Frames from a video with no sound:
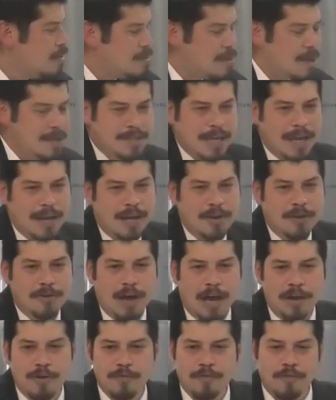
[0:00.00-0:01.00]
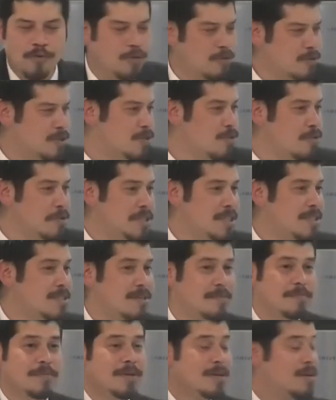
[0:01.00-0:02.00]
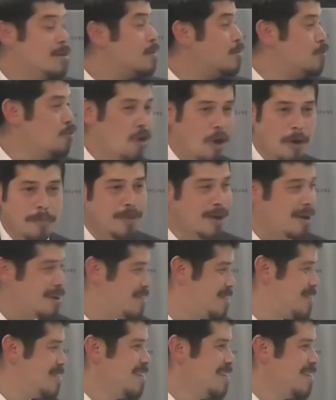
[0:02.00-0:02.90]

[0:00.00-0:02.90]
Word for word: Now you're saying, are you, are you for the school system? No, I'm not.